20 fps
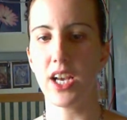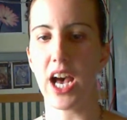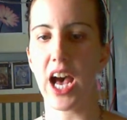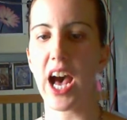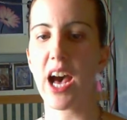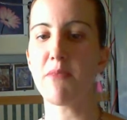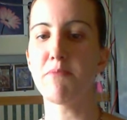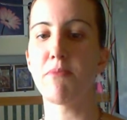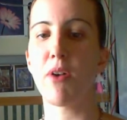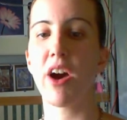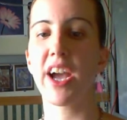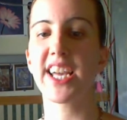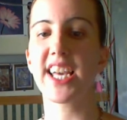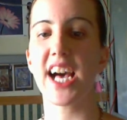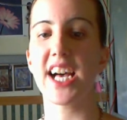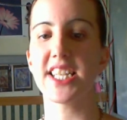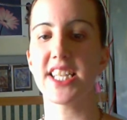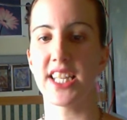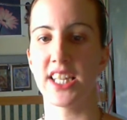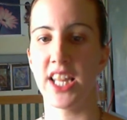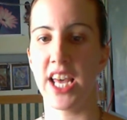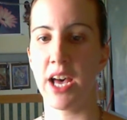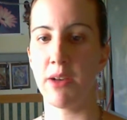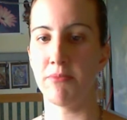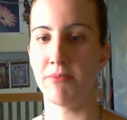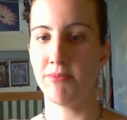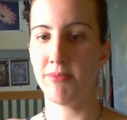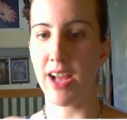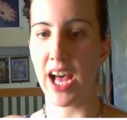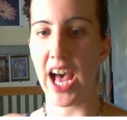I'm boycotting
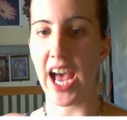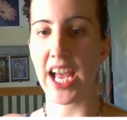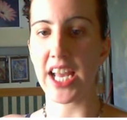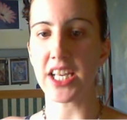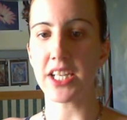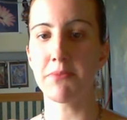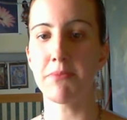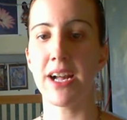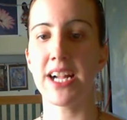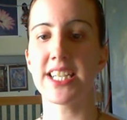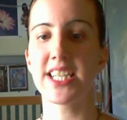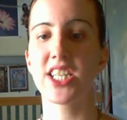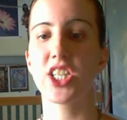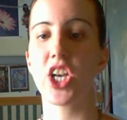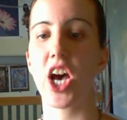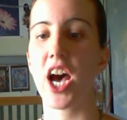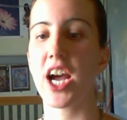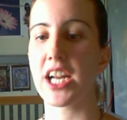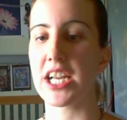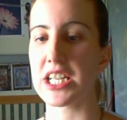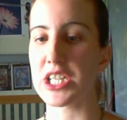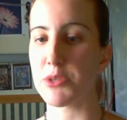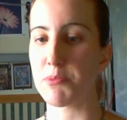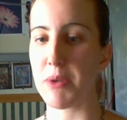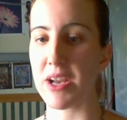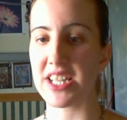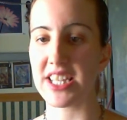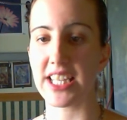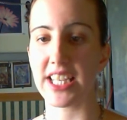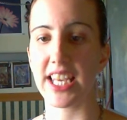them. I emailed Target
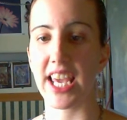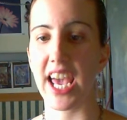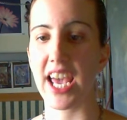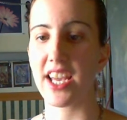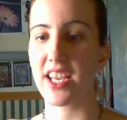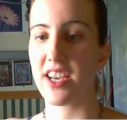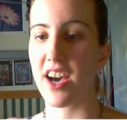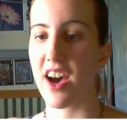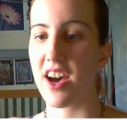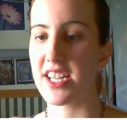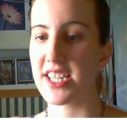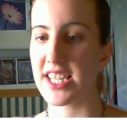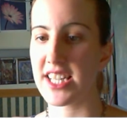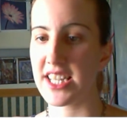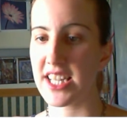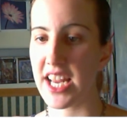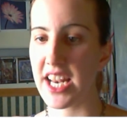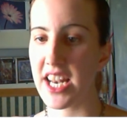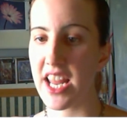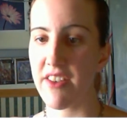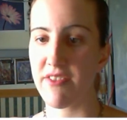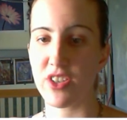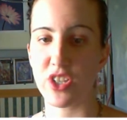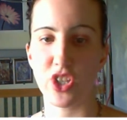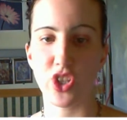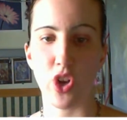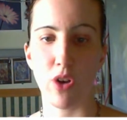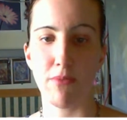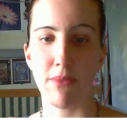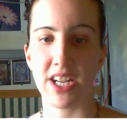about the gay cards and they never
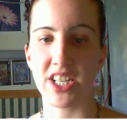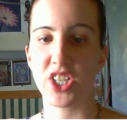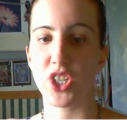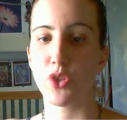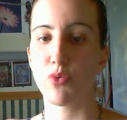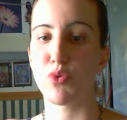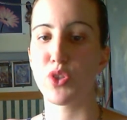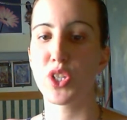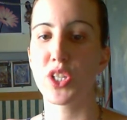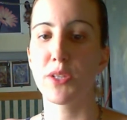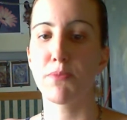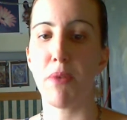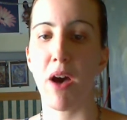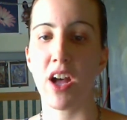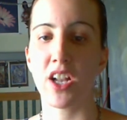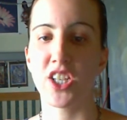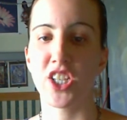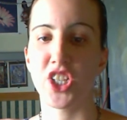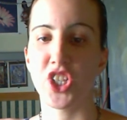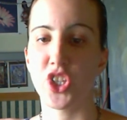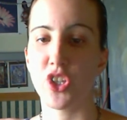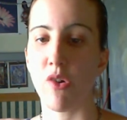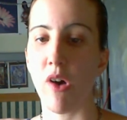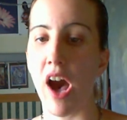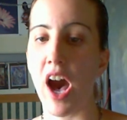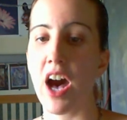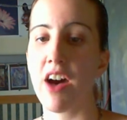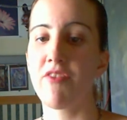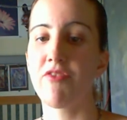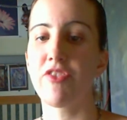so much as responded, so
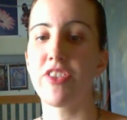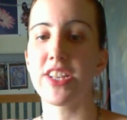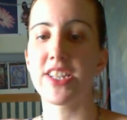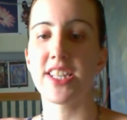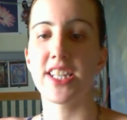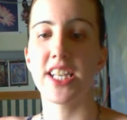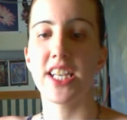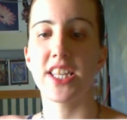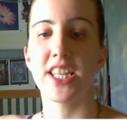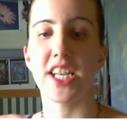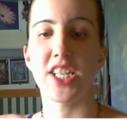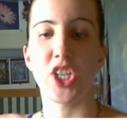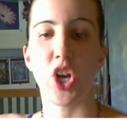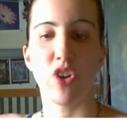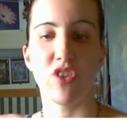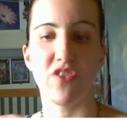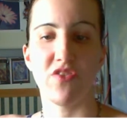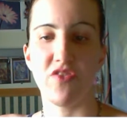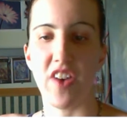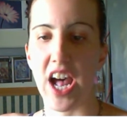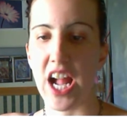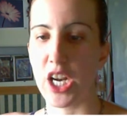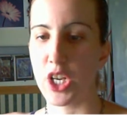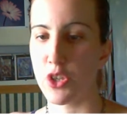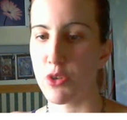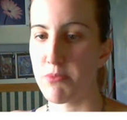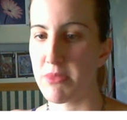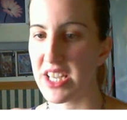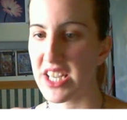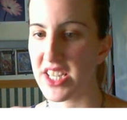obviously they don't
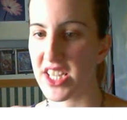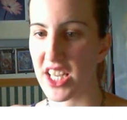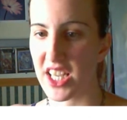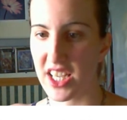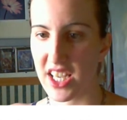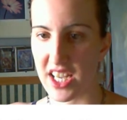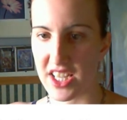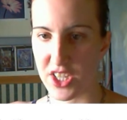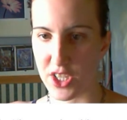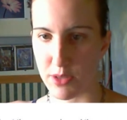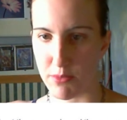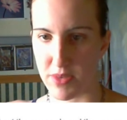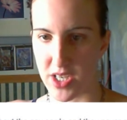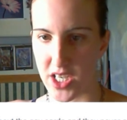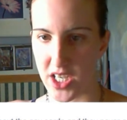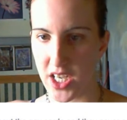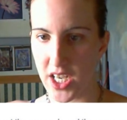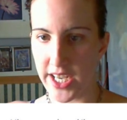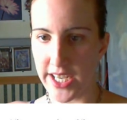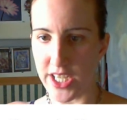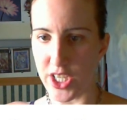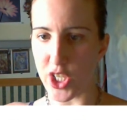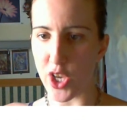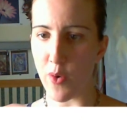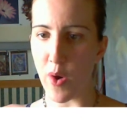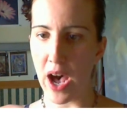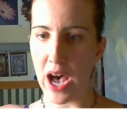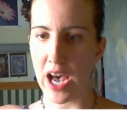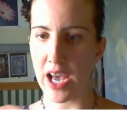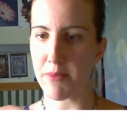value me as a customer.
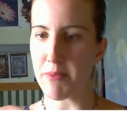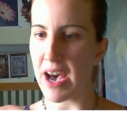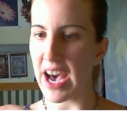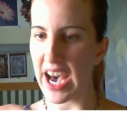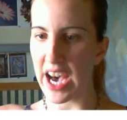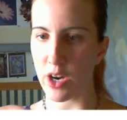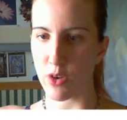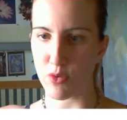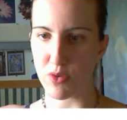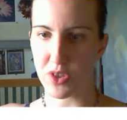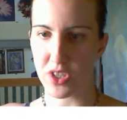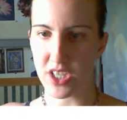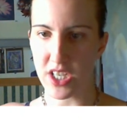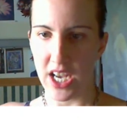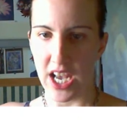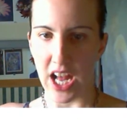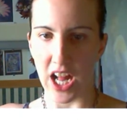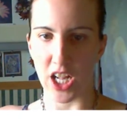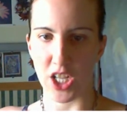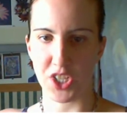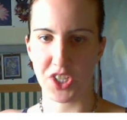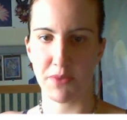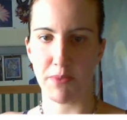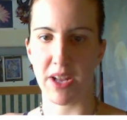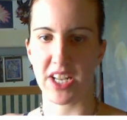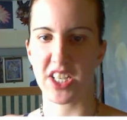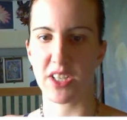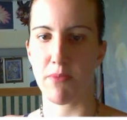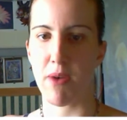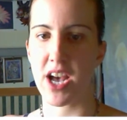So I'm out. I'll
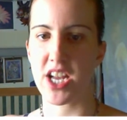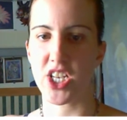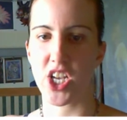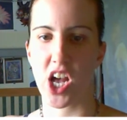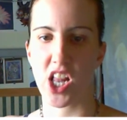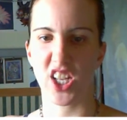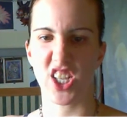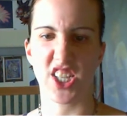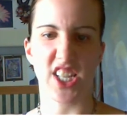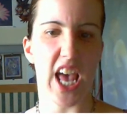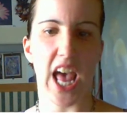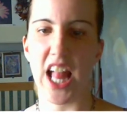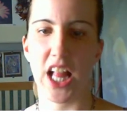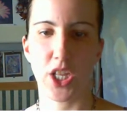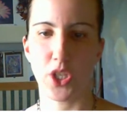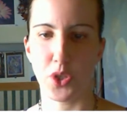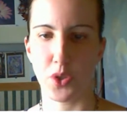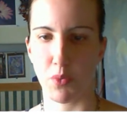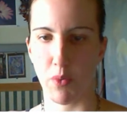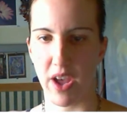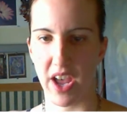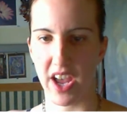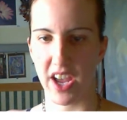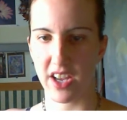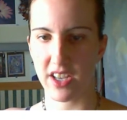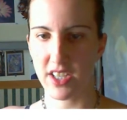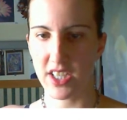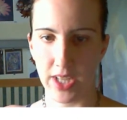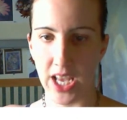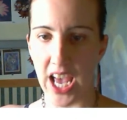spend my dollars
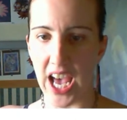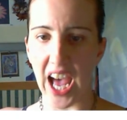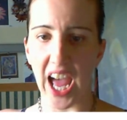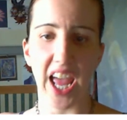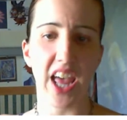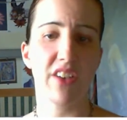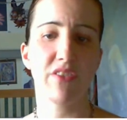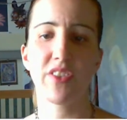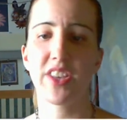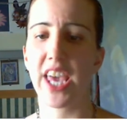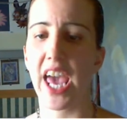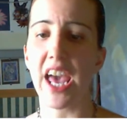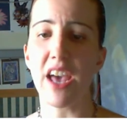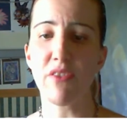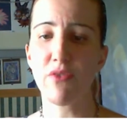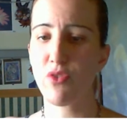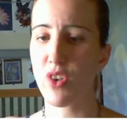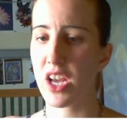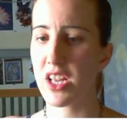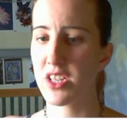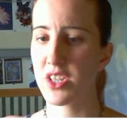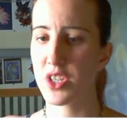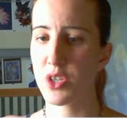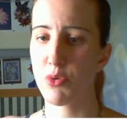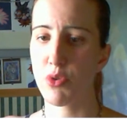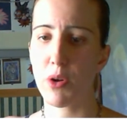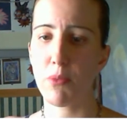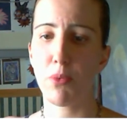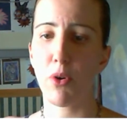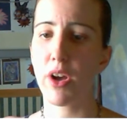elsewhere. I have gay friends
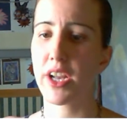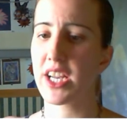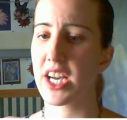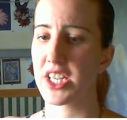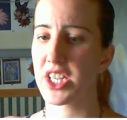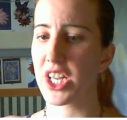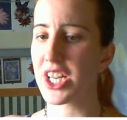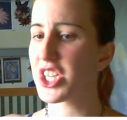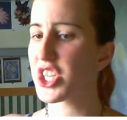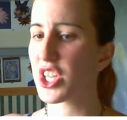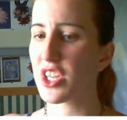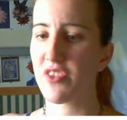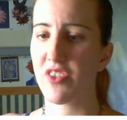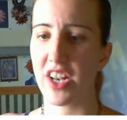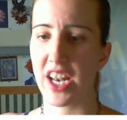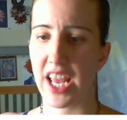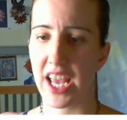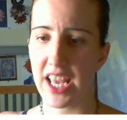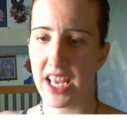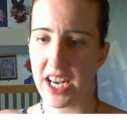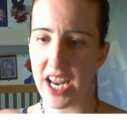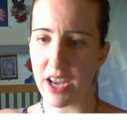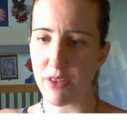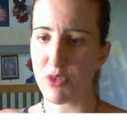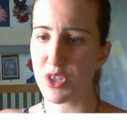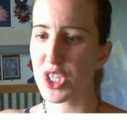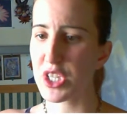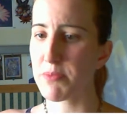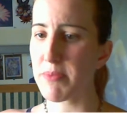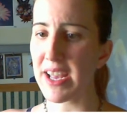who are boycotting Chick-fil-A and I
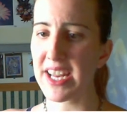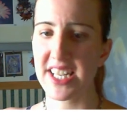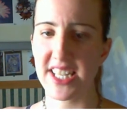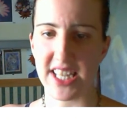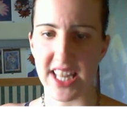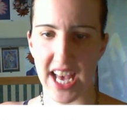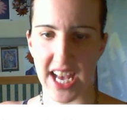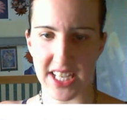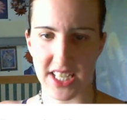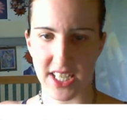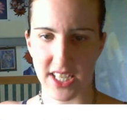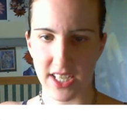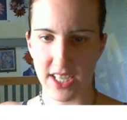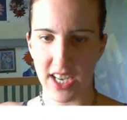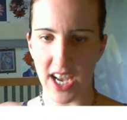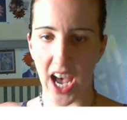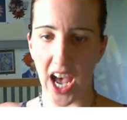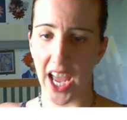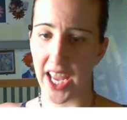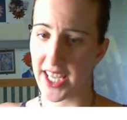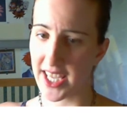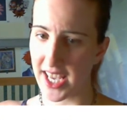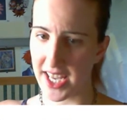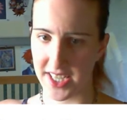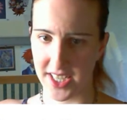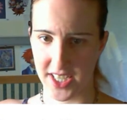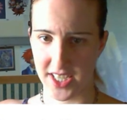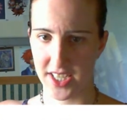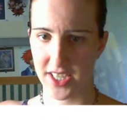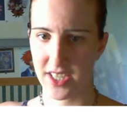respect that. I get
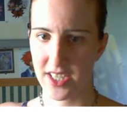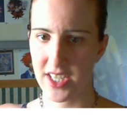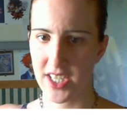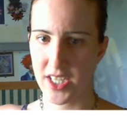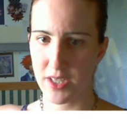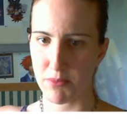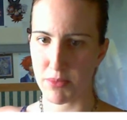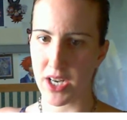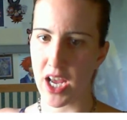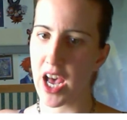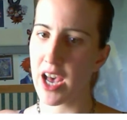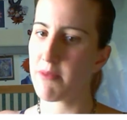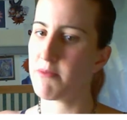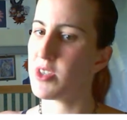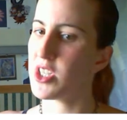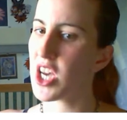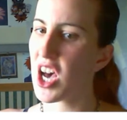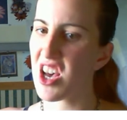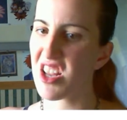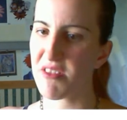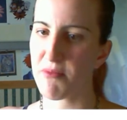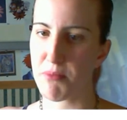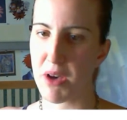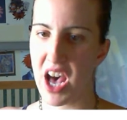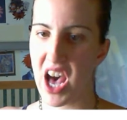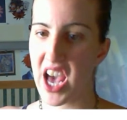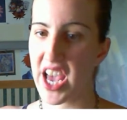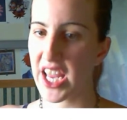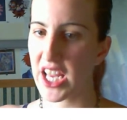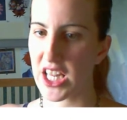it. But I'm done
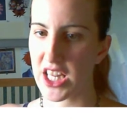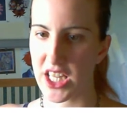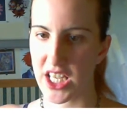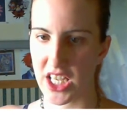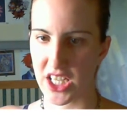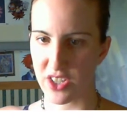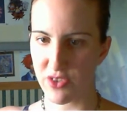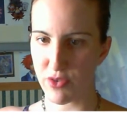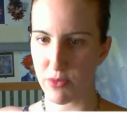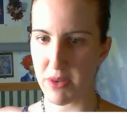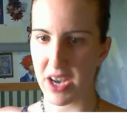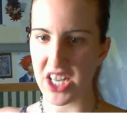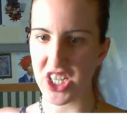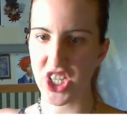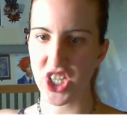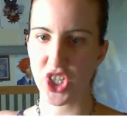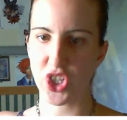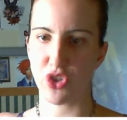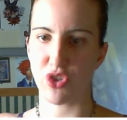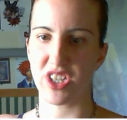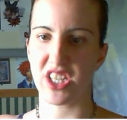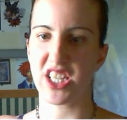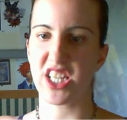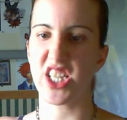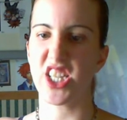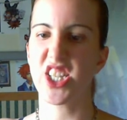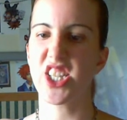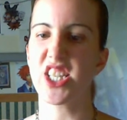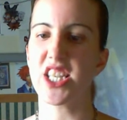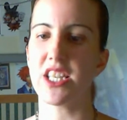buying things for my children
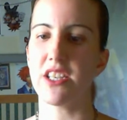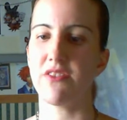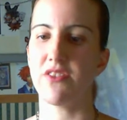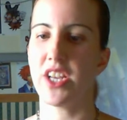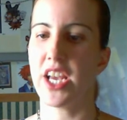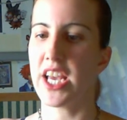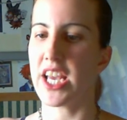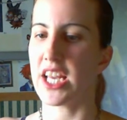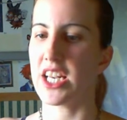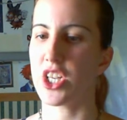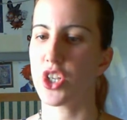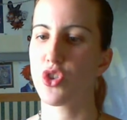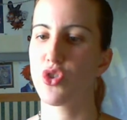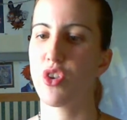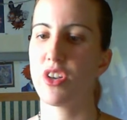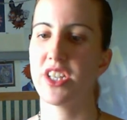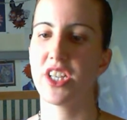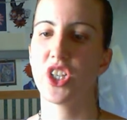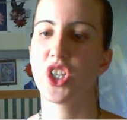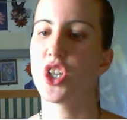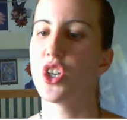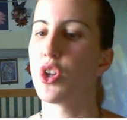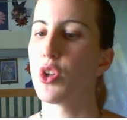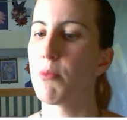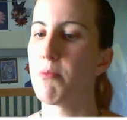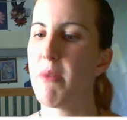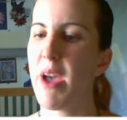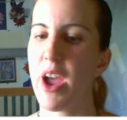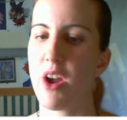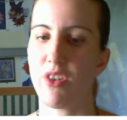conceived in a traditional
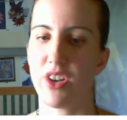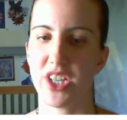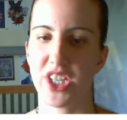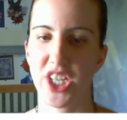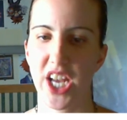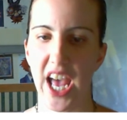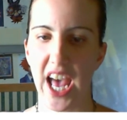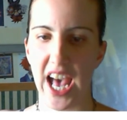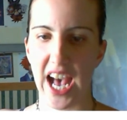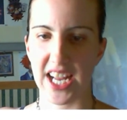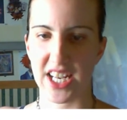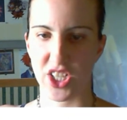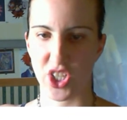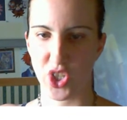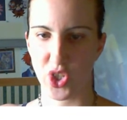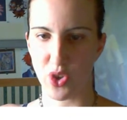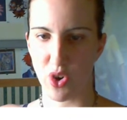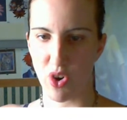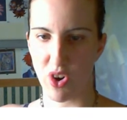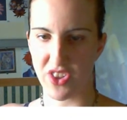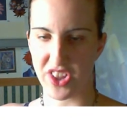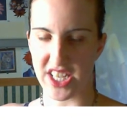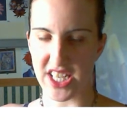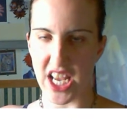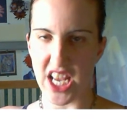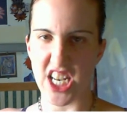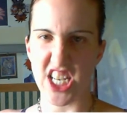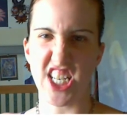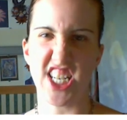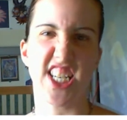marriage at a store that
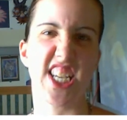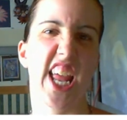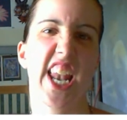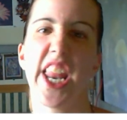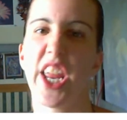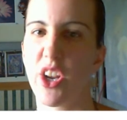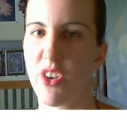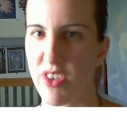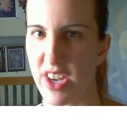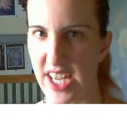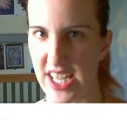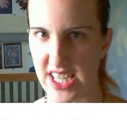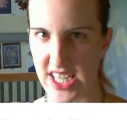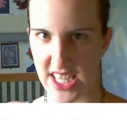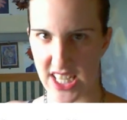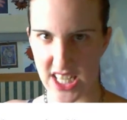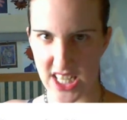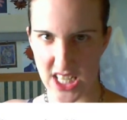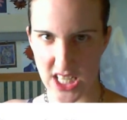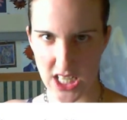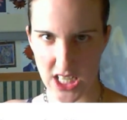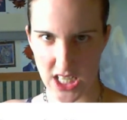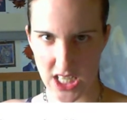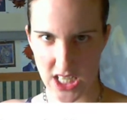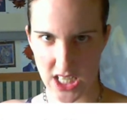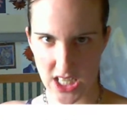denigrates it.